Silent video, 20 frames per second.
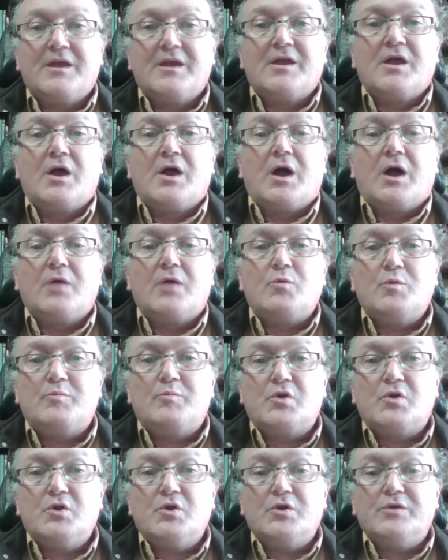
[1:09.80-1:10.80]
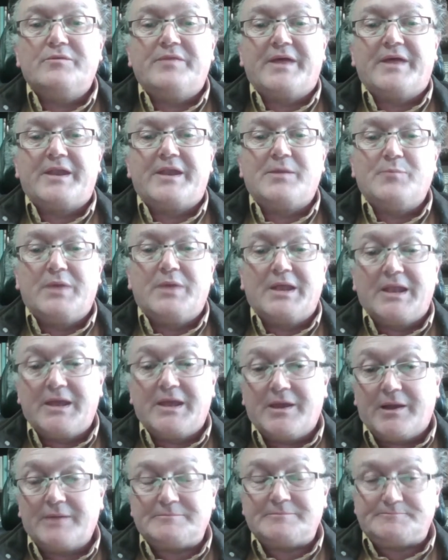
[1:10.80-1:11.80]
I will prove that
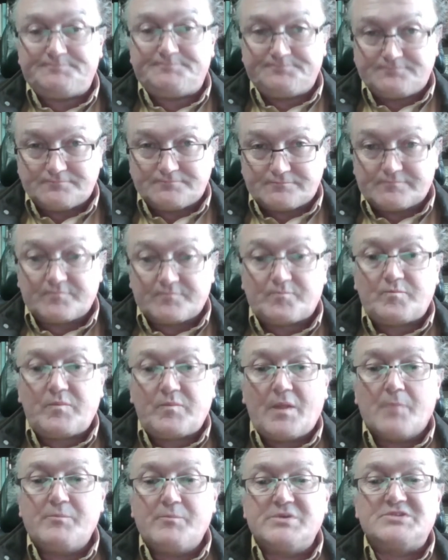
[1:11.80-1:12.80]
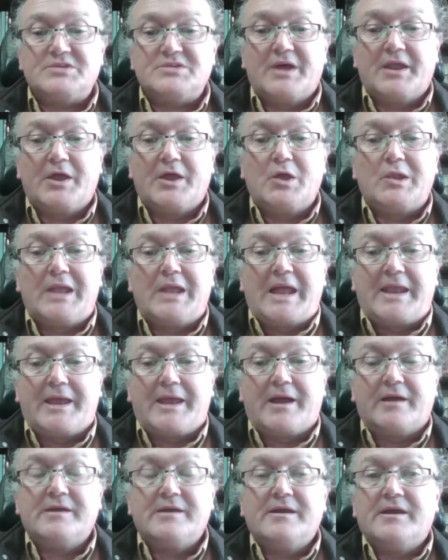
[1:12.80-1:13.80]
Emilia
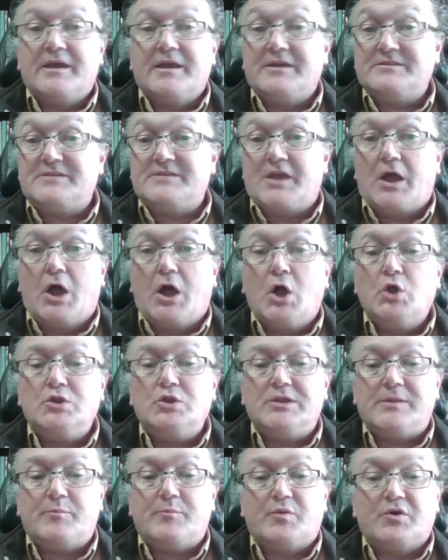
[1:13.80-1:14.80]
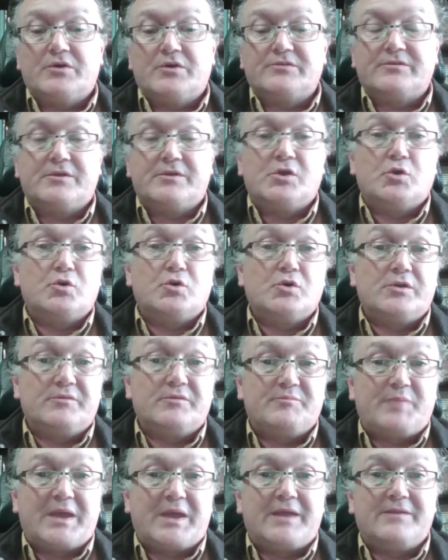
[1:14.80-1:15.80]
Bassano-Lanier is the only person who could have
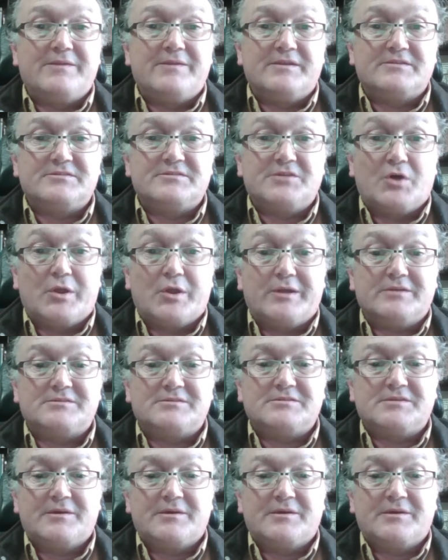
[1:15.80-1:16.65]
penned the sonnets.